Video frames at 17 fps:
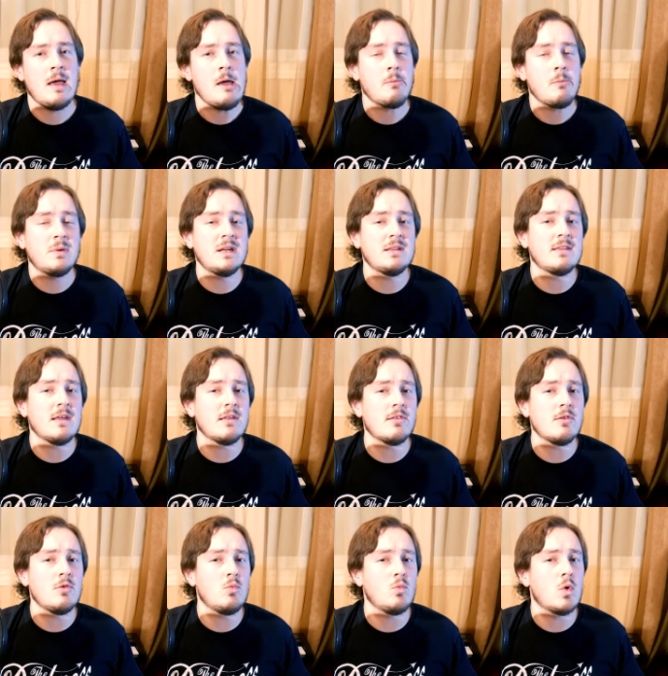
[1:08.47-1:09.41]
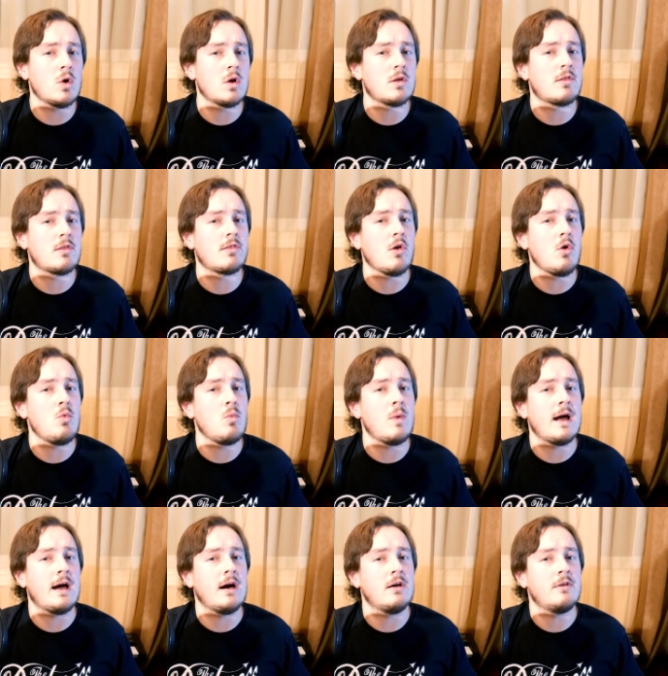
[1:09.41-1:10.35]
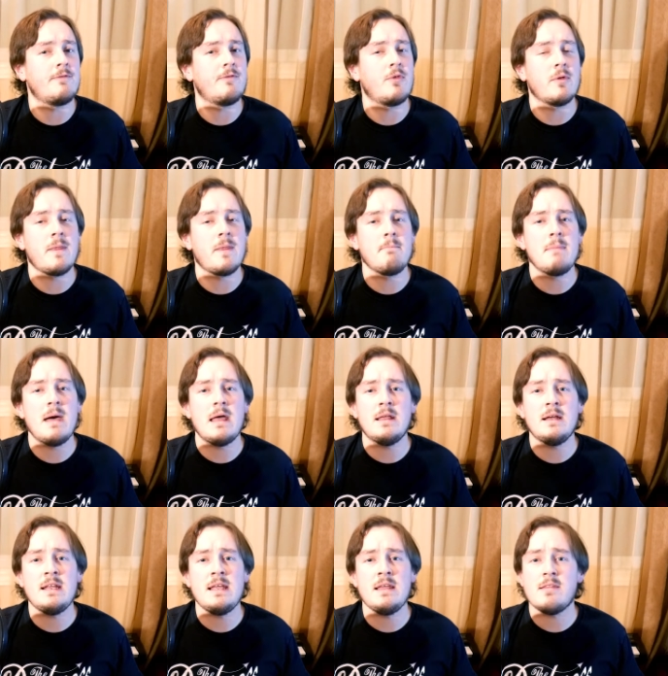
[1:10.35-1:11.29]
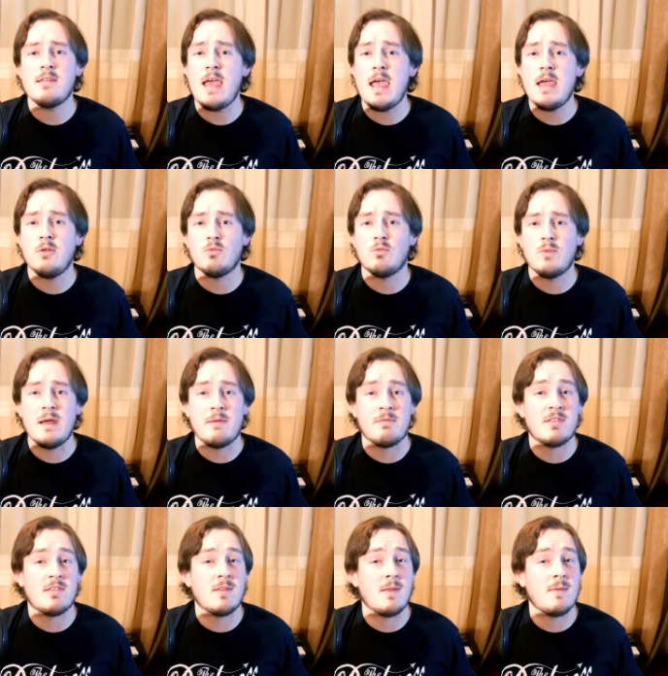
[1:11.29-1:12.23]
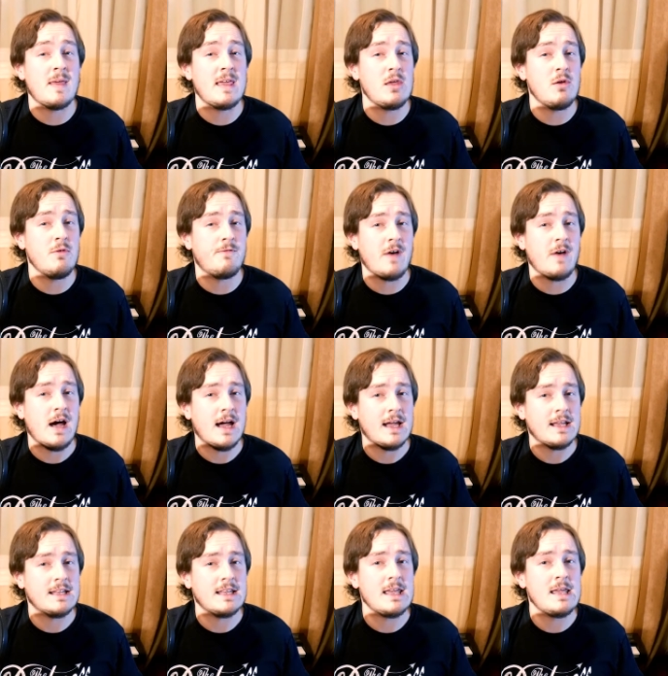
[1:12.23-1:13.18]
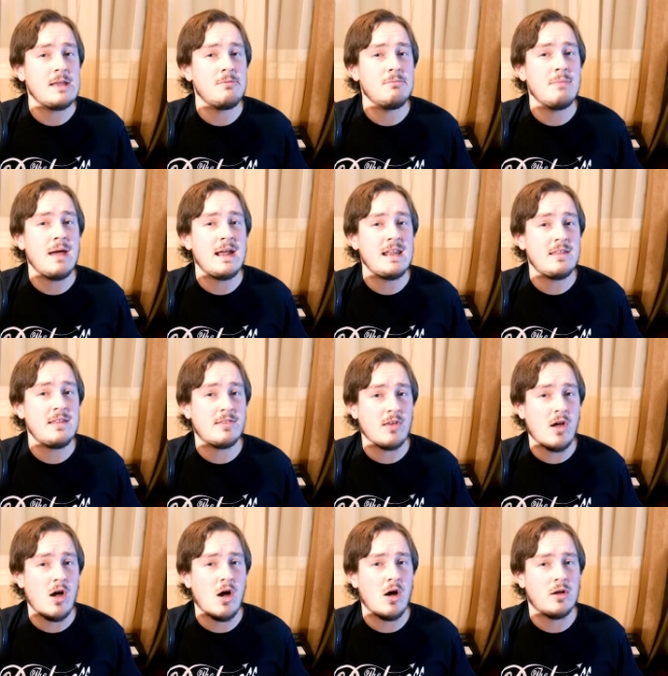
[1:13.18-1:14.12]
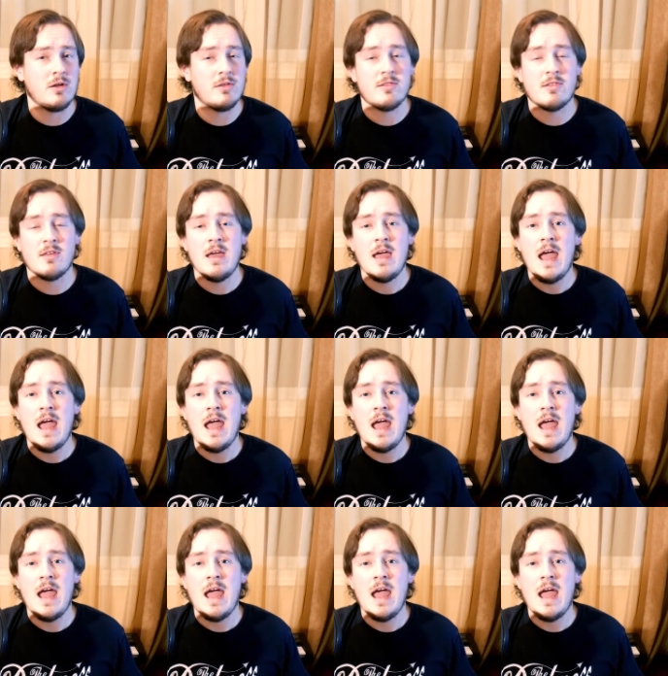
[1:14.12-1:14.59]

but it doesn't work so well for the melodies and riffs that you find in many songs,